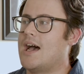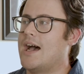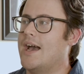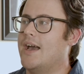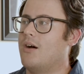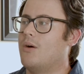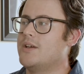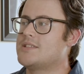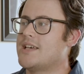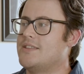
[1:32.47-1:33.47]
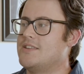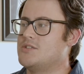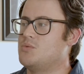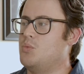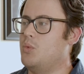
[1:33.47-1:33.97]
I always had
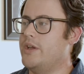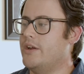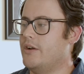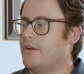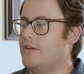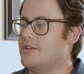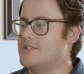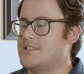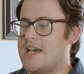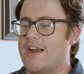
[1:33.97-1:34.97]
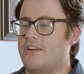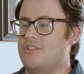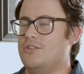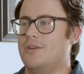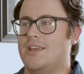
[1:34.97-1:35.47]
this weird desire to
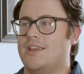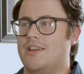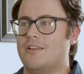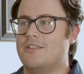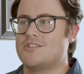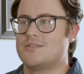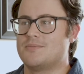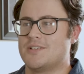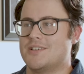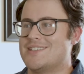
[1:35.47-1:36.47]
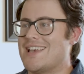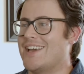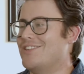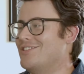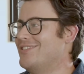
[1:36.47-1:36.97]
do it here just because I
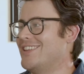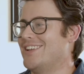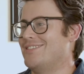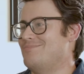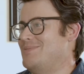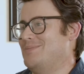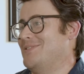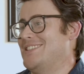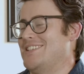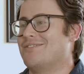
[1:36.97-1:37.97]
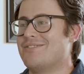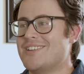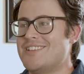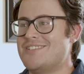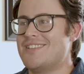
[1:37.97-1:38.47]
knew that people didn't
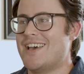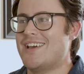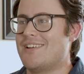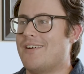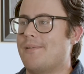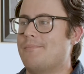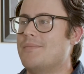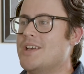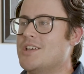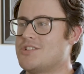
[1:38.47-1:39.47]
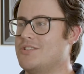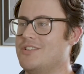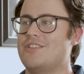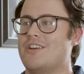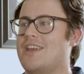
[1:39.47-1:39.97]
really do that.
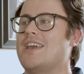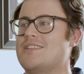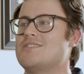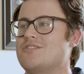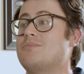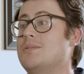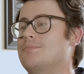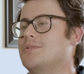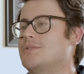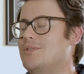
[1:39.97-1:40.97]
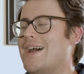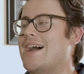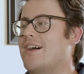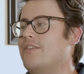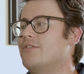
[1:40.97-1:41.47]
Certainly there are cases of people who
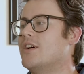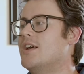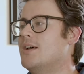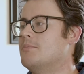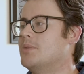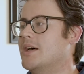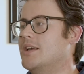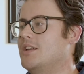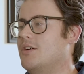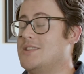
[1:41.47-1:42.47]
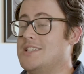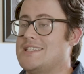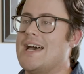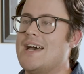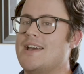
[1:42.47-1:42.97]
have, but you know, at the
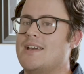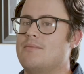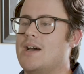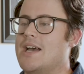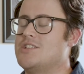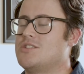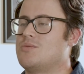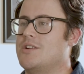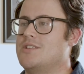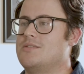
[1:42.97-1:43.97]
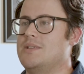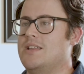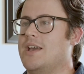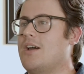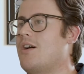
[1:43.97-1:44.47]
time I just wanted to be
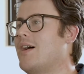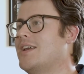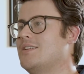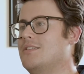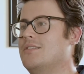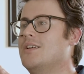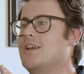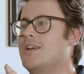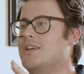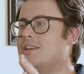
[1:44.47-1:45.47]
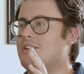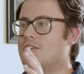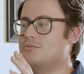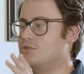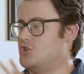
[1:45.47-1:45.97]
like, oh, I can, you
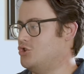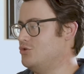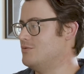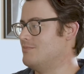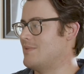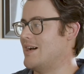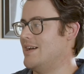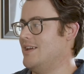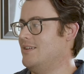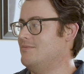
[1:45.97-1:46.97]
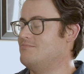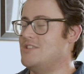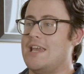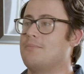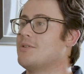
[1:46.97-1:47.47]
know, shoot my
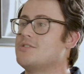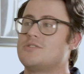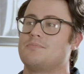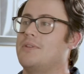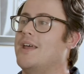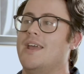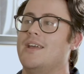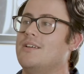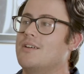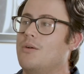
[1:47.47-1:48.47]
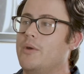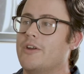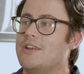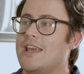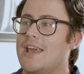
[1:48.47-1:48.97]
neighbors playing a
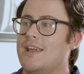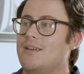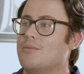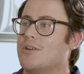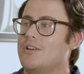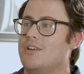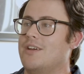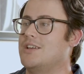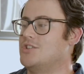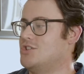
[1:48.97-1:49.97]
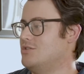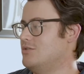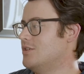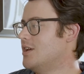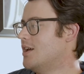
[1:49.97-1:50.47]
weird game, or, you know, I could
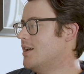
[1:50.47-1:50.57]
shoot